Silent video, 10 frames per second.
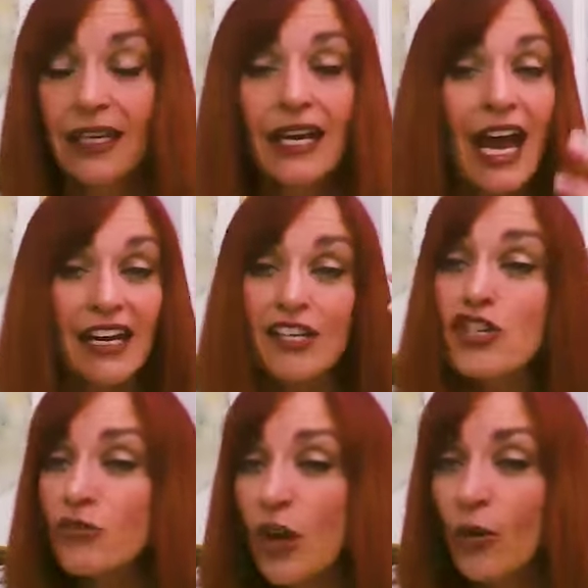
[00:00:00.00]
And as
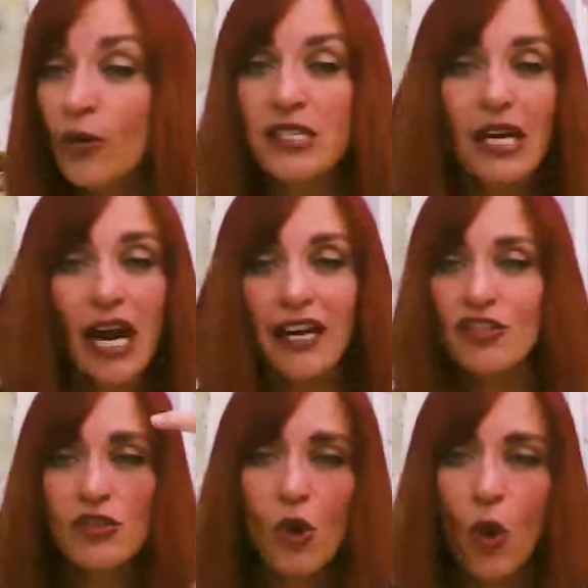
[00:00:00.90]
you notice it, kind of
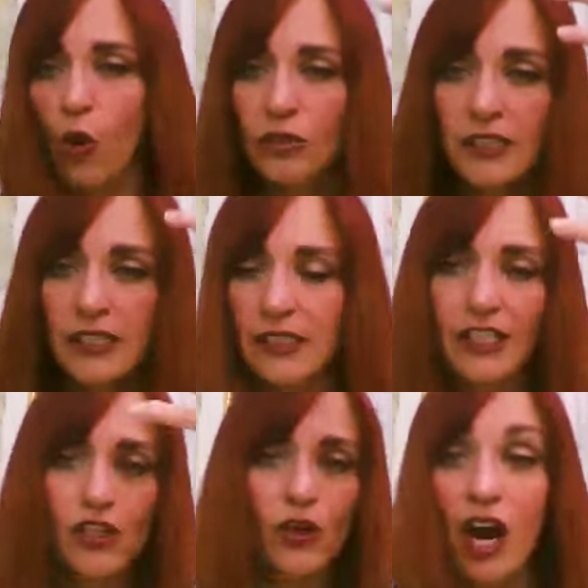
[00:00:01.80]
just hold it in
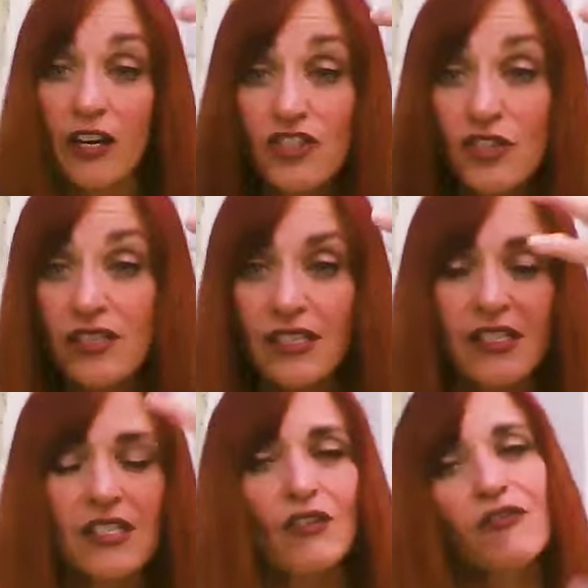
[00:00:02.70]
your
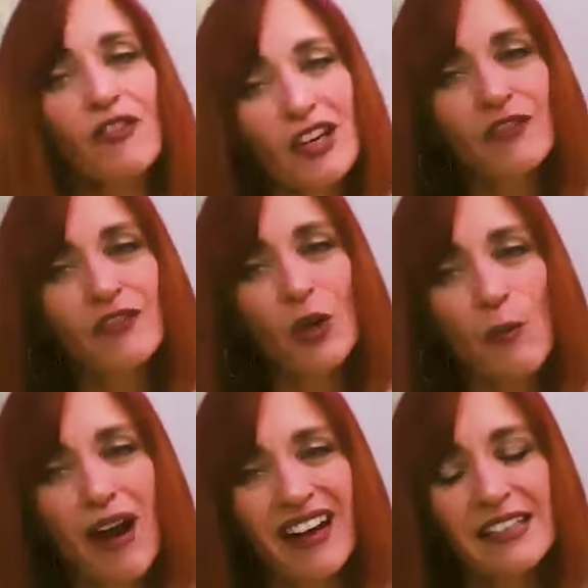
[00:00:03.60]
consciousness in the front of your
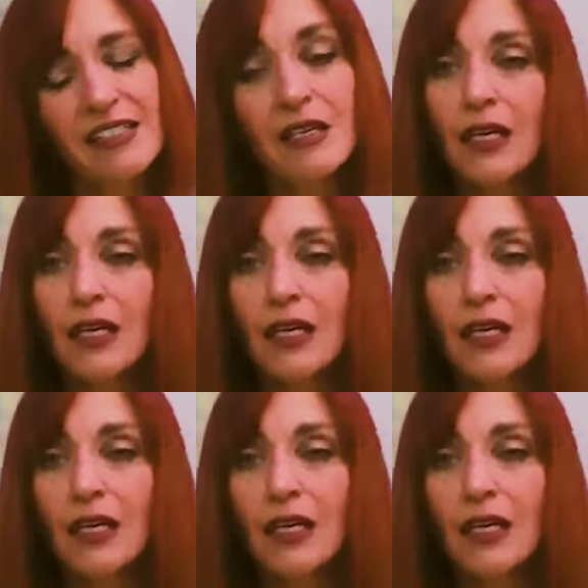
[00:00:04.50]
mind.